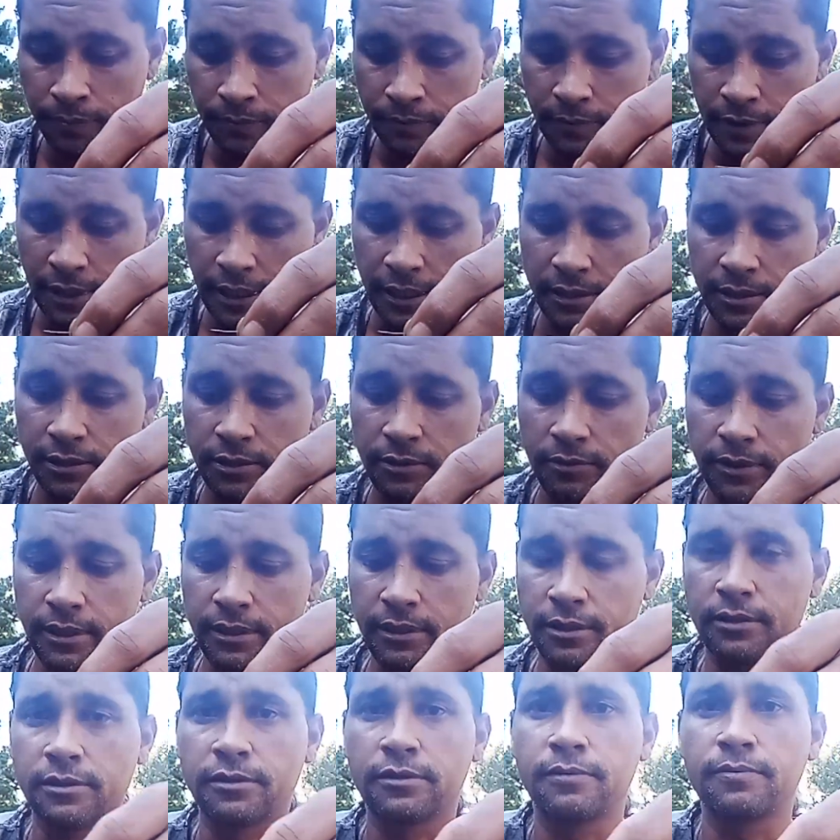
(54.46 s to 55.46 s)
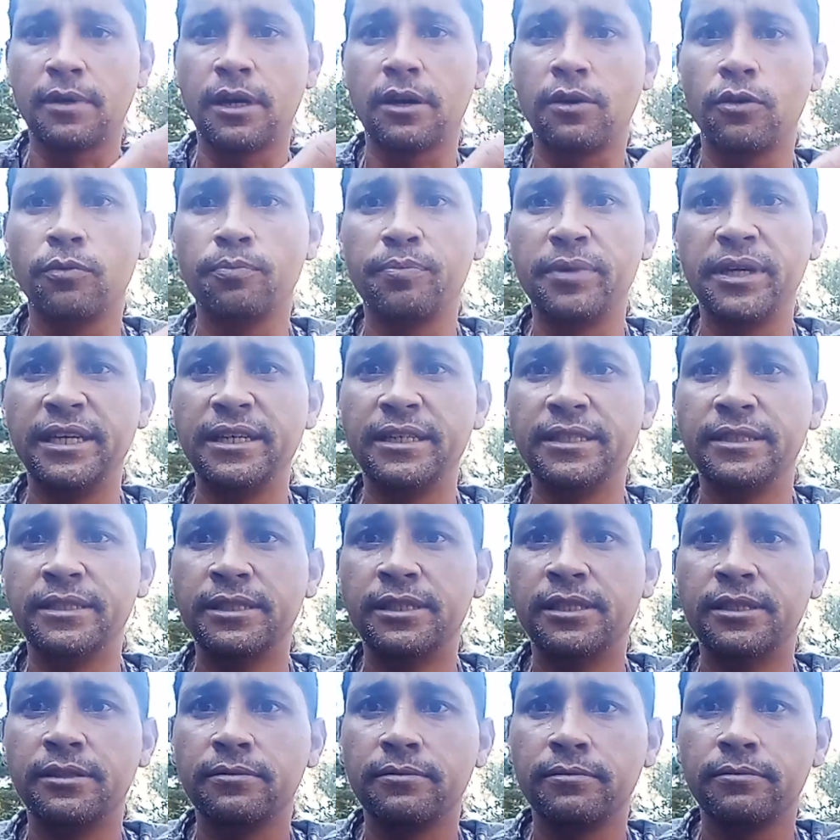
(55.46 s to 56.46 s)
Take 2 of your little small
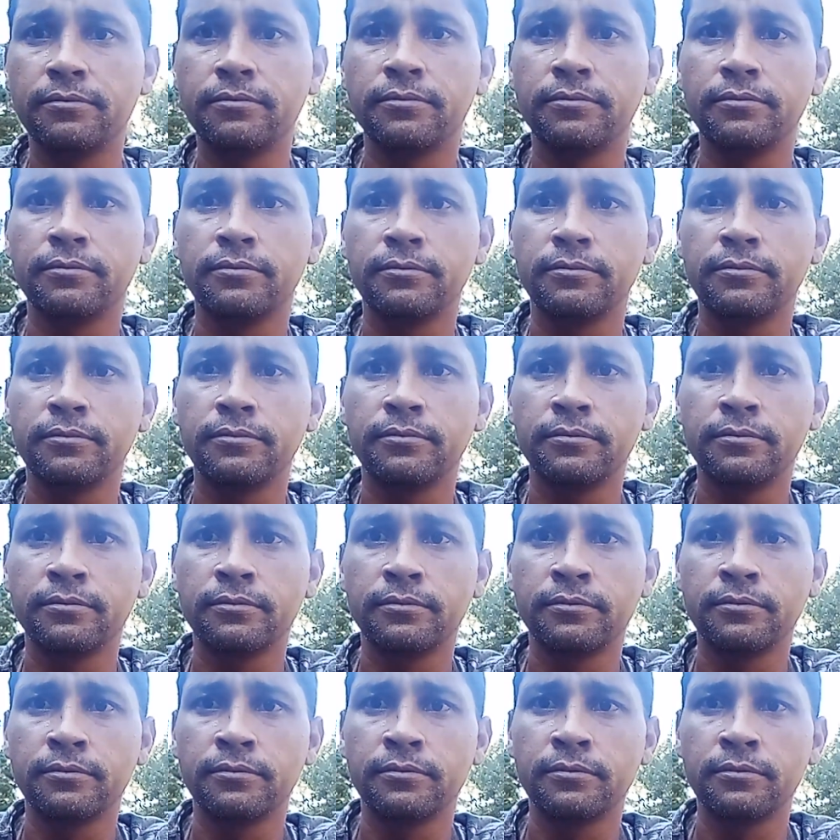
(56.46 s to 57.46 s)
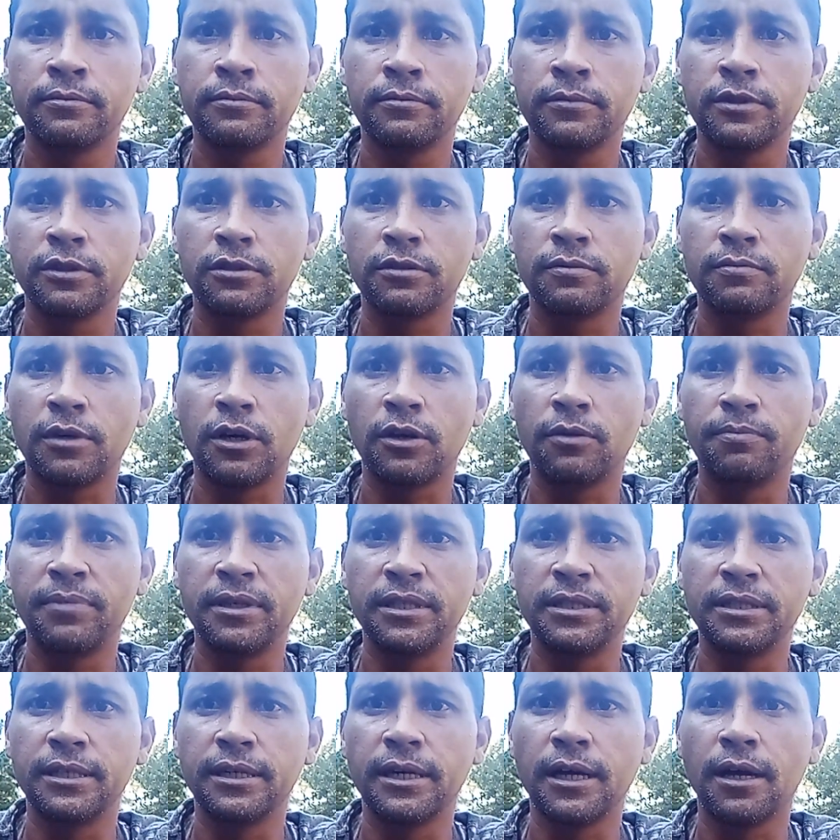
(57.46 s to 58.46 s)
beads. The small
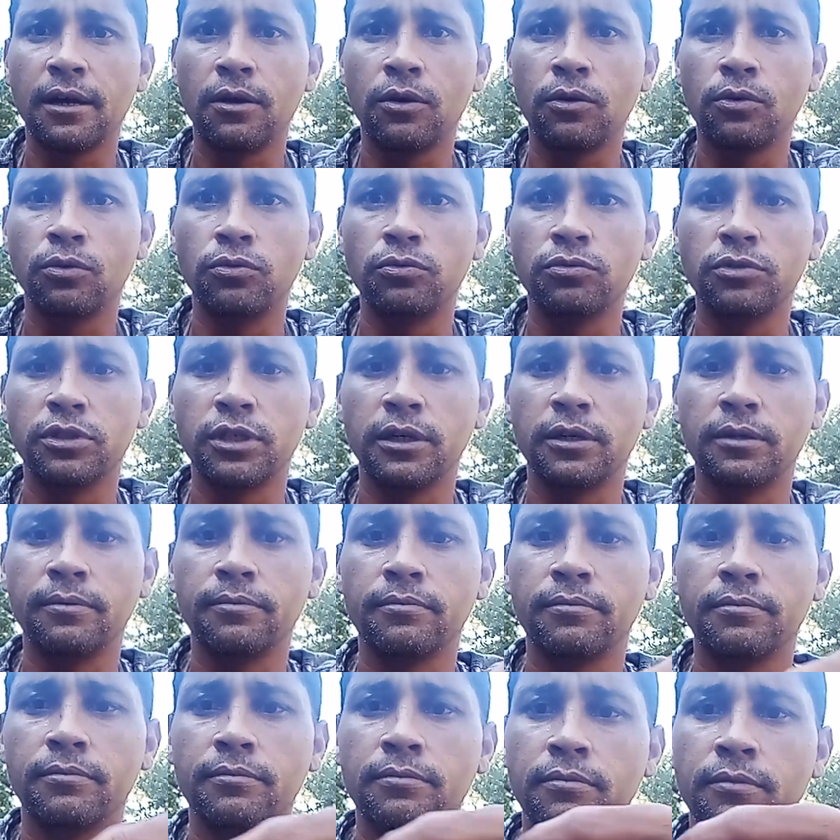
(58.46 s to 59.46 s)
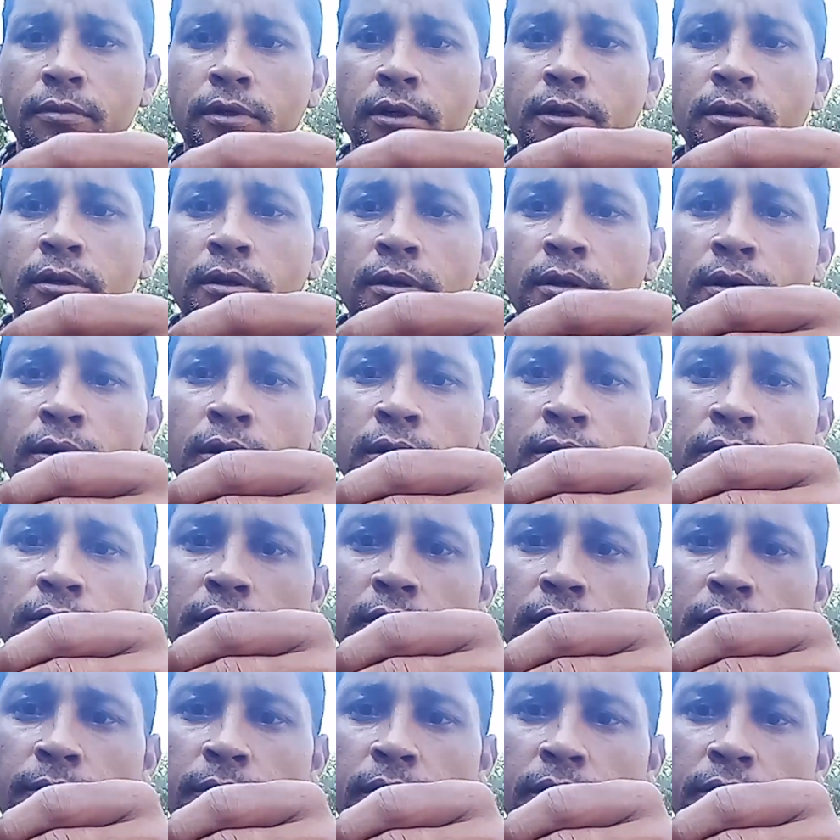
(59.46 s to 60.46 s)
beads, they got holes in them.
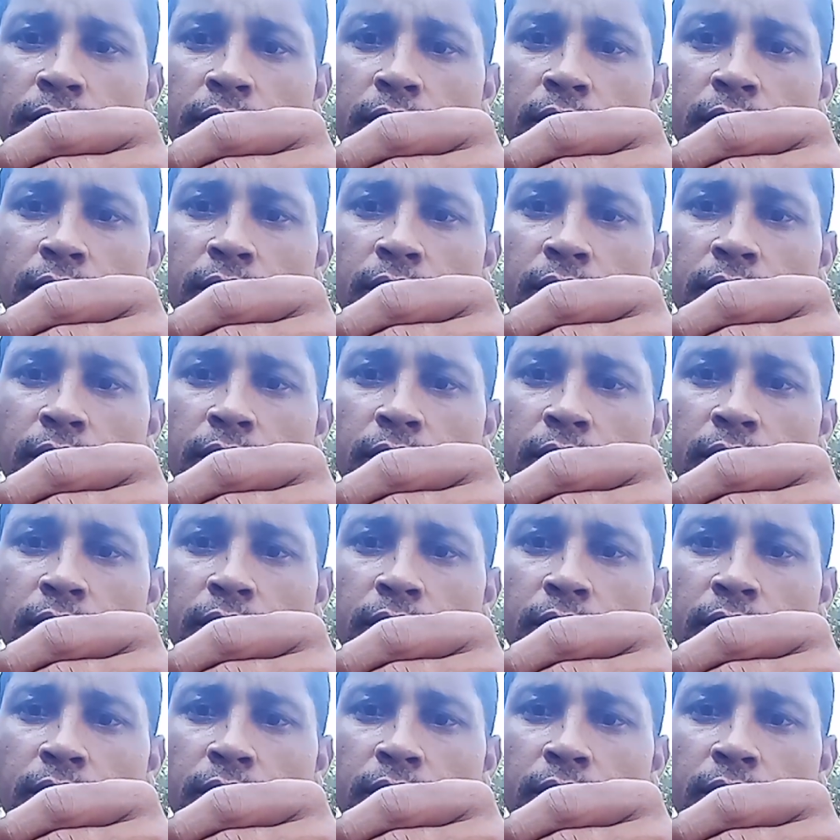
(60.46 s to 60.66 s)
Run them on